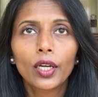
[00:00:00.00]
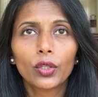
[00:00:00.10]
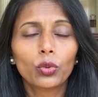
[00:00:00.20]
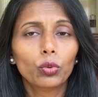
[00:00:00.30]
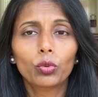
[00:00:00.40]

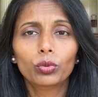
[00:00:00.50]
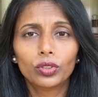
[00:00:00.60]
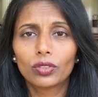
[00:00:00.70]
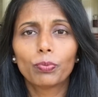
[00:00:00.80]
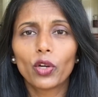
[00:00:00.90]
you
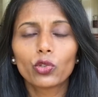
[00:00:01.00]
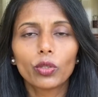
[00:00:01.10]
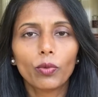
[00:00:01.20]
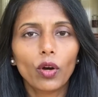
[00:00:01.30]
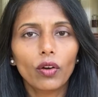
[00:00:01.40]
just brush
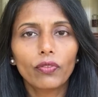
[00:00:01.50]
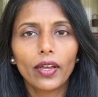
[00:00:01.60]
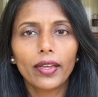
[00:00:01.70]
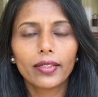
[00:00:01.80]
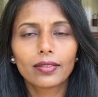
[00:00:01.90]
them off
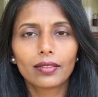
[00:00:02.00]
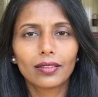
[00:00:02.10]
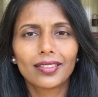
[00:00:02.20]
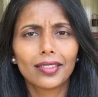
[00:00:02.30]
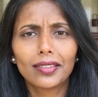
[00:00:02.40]
as the
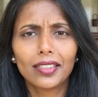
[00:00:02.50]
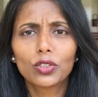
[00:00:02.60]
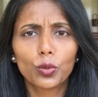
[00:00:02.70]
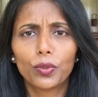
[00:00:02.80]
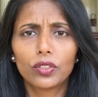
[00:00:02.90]
16
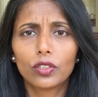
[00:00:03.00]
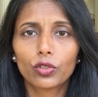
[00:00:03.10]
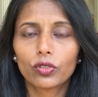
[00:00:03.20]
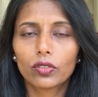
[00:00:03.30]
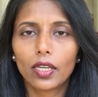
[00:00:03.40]

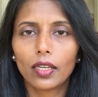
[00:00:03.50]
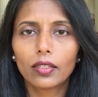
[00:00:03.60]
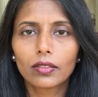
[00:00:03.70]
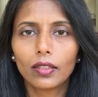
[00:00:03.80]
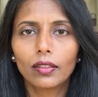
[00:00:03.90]
superstitious
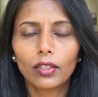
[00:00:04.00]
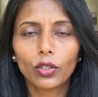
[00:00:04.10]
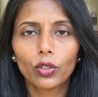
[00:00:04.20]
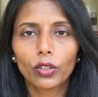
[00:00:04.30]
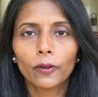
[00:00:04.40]
days in the
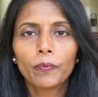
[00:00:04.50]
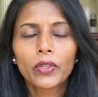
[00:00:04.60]
year,